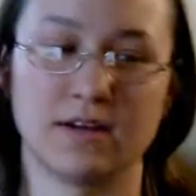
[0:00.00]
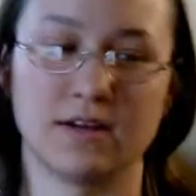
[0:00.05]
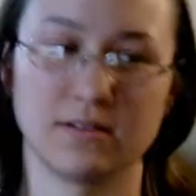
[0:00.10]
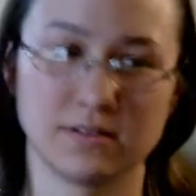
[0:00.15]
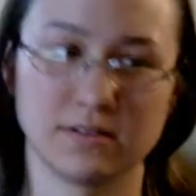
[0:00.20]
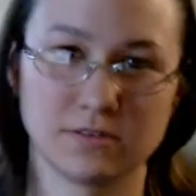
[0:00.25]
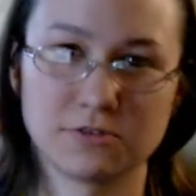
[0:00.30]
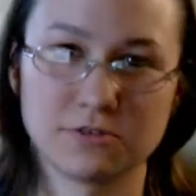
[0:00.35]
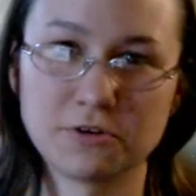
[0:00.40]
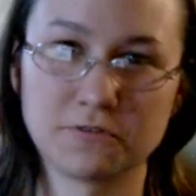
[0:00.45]
And
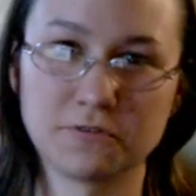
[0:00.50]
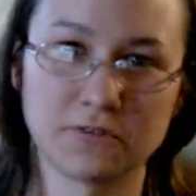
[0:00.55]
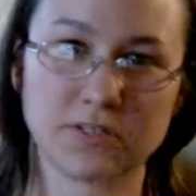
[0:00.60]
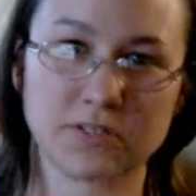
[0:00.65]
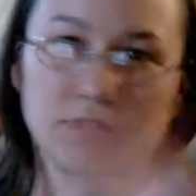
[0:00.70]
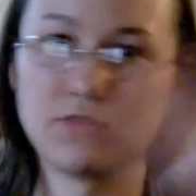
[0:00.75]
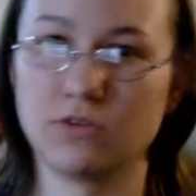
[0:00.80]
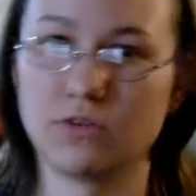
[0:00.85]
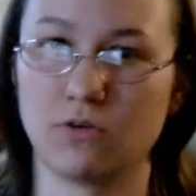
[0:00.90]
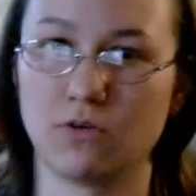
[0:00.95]
on the surface
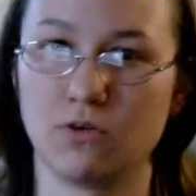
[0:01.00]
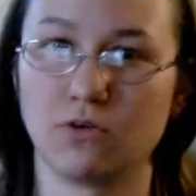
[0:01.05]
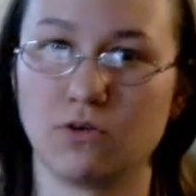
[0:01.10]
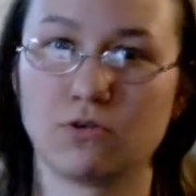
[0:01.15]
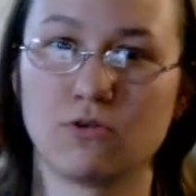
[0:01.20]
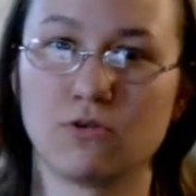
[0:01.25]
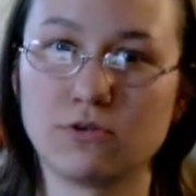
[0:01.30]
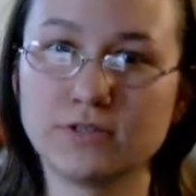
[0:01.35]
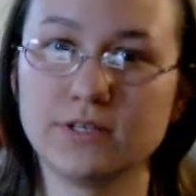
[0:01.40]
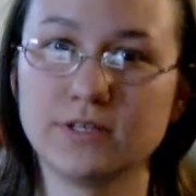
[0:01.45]
of the whole
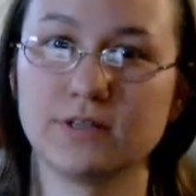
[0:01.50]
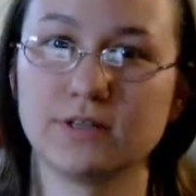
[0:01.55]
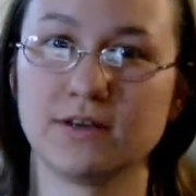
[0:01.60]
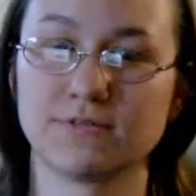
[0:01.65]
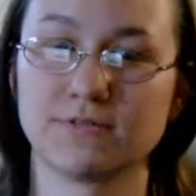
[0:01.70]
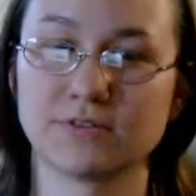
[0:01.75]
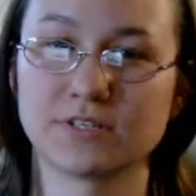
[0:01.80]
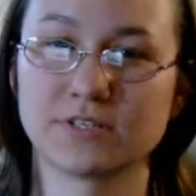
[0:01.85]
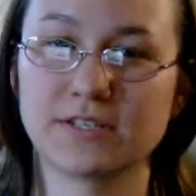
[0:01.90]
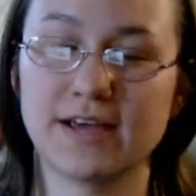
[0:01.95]
courtly
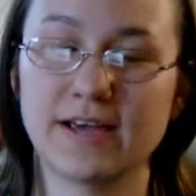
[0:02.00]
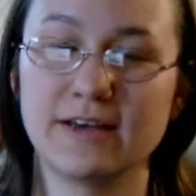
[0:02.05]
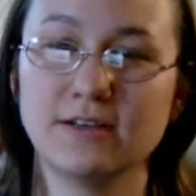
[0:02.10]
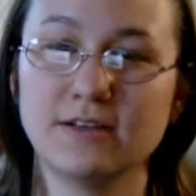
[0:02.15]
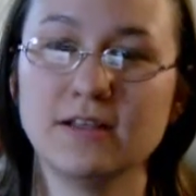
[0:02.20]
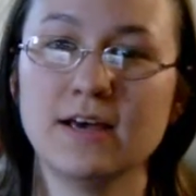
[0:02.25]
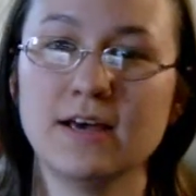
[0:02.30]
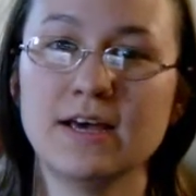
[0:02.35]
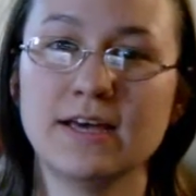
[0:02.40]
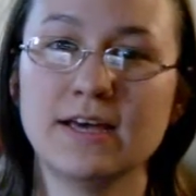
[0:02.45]
lover
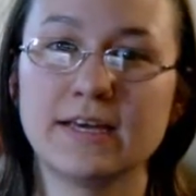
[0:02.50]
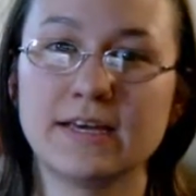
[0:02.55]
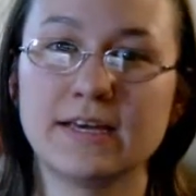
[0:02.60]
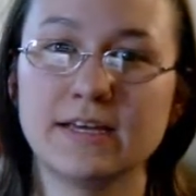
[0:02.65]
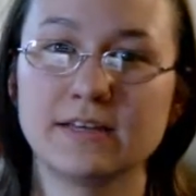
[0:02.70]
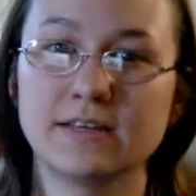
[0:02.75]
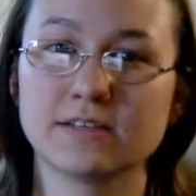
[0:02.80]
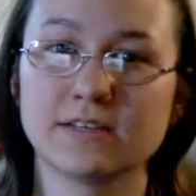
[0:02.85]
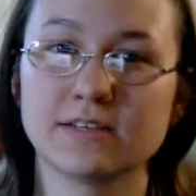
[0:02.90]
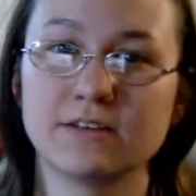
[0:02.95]
scale,
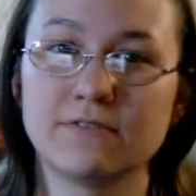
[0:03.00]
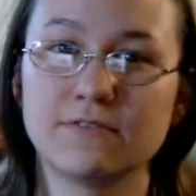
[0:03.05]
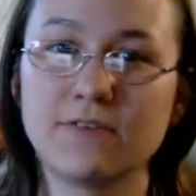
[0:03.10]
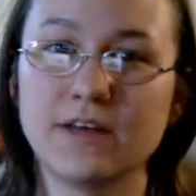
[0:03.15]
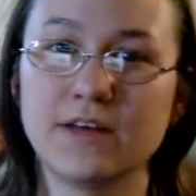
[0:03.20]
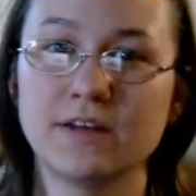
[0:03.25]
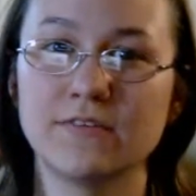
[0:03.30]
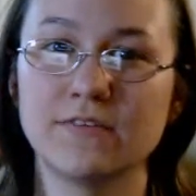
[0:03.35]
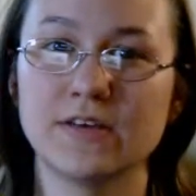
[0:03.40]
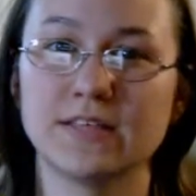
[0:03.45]
he is
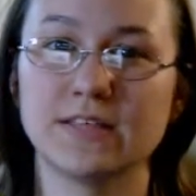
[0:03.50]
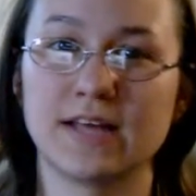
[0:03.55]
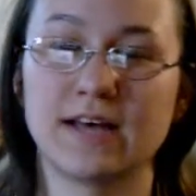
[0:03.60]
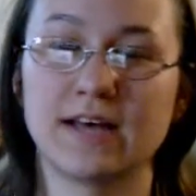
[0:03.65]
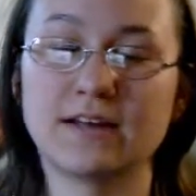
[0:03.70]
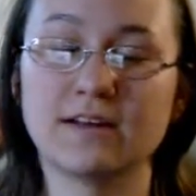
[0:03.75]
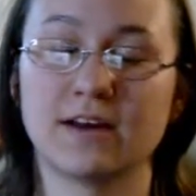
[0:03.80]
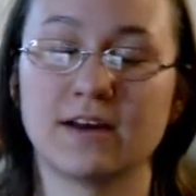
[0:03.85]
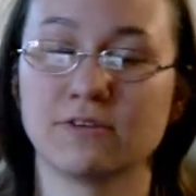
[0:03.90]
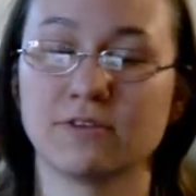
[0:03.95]
innovative in
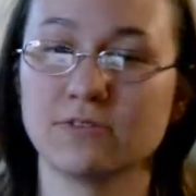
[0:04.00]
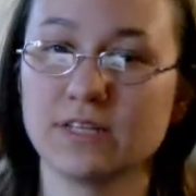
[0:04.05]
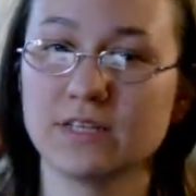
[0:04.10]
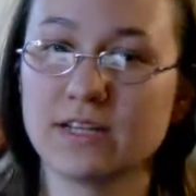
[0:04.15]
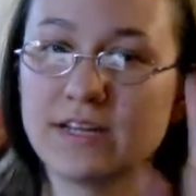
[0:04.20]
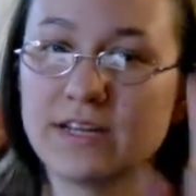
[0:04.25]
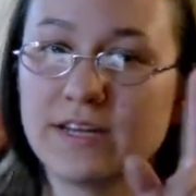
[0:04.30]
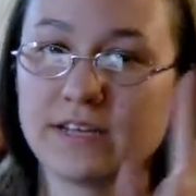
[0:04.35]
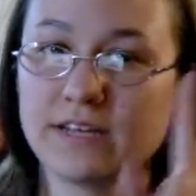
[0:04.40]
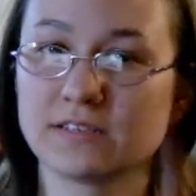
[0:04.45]
that not only
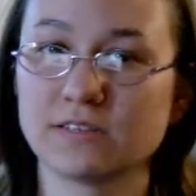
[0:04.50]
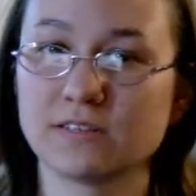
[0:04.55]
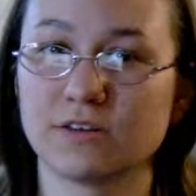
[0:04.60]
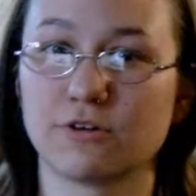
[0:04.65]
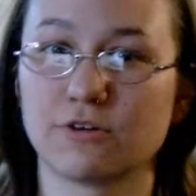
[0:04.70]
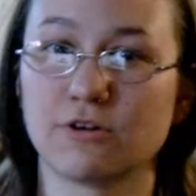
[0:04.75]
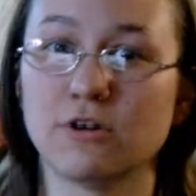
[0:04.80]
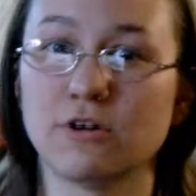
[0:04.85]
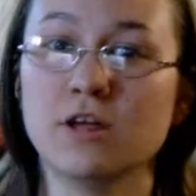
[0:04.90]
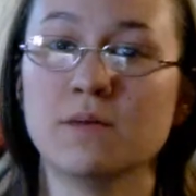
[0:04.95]
that he gets the
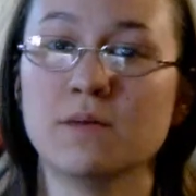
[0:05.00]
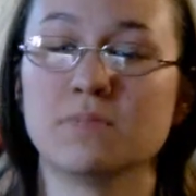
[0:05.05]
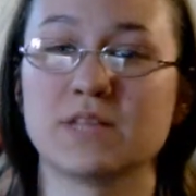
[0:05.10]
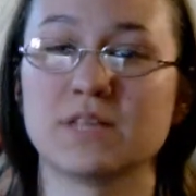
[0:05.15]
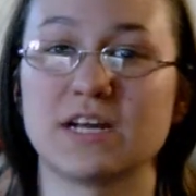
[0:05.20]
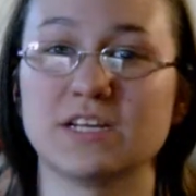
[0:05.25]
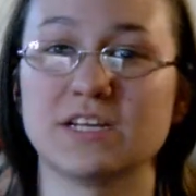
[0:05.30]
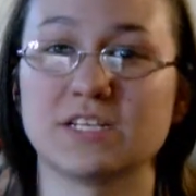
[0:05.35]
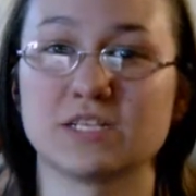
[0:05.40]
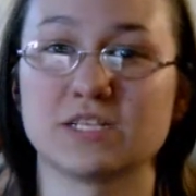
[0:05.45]
girl, but
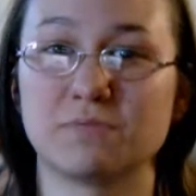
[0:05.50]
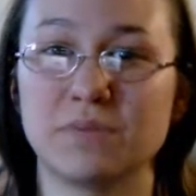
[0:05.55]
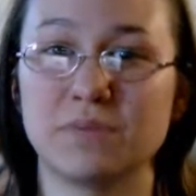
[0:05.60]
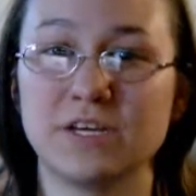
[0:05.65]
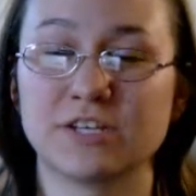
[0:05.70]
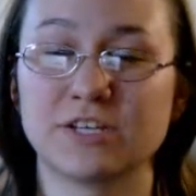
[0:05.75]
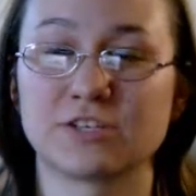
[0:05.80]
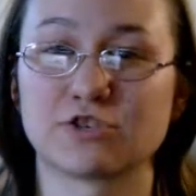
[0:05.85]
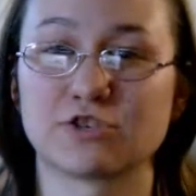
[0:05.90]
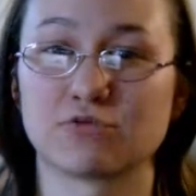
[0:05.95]
that he
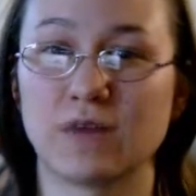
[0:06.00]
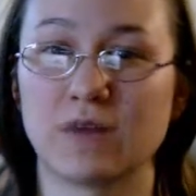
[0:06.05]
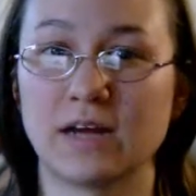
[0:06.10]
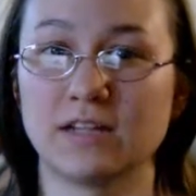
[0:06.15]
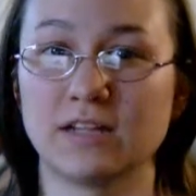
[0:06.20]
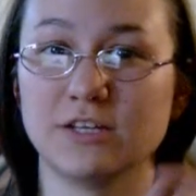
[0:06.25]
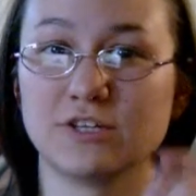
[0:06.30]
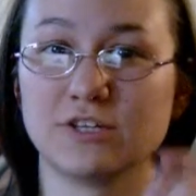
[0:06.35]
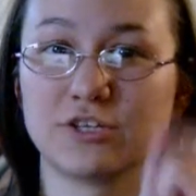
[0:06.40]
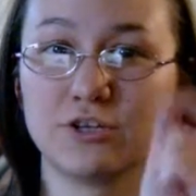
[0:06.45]
speaks
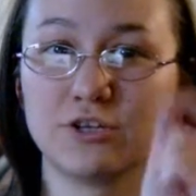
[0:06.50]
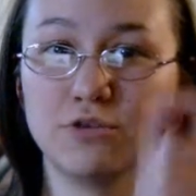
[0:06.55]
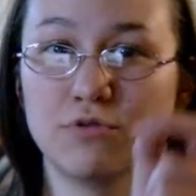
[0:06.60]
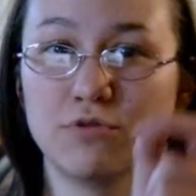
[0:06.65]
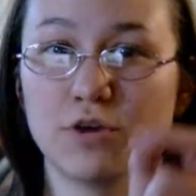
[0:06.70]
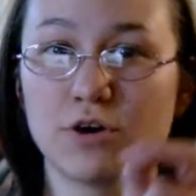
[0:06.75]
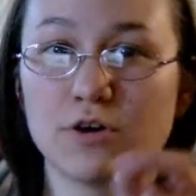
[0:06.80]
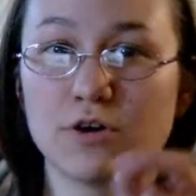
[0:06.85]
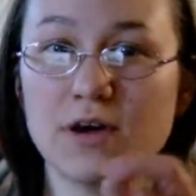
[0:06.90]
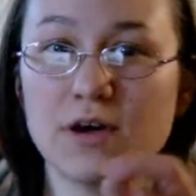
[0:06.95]
directly
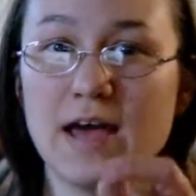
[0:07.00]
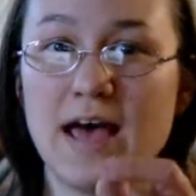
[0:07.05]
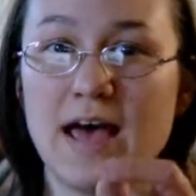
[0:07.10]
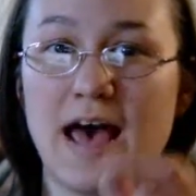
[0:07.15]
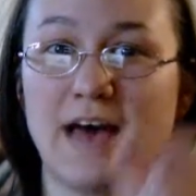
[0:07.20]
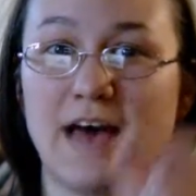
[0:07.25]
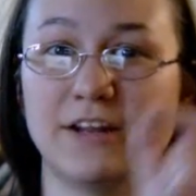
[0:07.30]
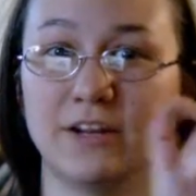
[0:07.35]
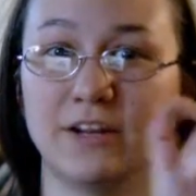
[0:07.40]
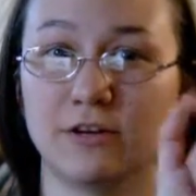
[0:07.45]
to her
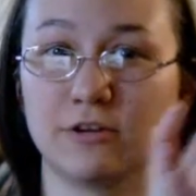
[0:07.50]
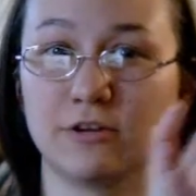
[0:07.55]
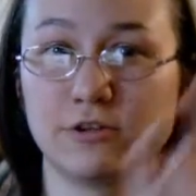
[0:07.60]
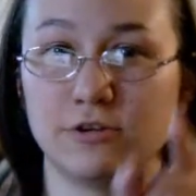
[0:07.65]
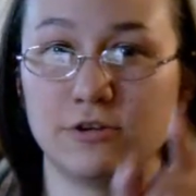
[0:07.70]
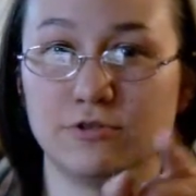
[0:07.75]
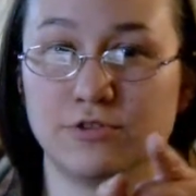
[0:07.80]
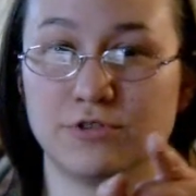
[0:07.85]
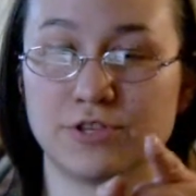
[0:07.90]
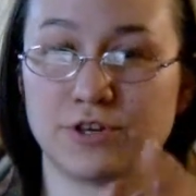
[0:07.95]
and
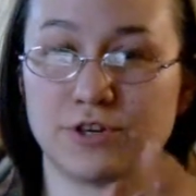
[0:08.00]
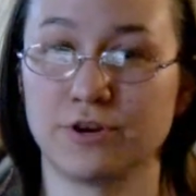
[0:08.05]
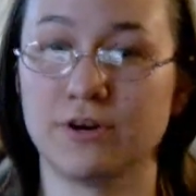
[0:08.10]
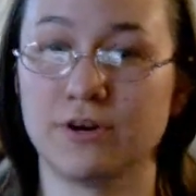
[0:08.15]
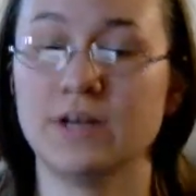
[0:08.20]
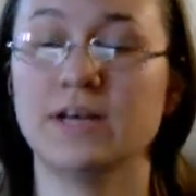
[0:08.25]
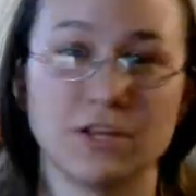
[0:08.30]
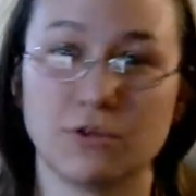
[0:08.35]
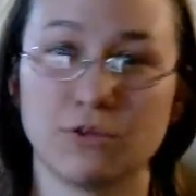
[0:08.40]
includes her.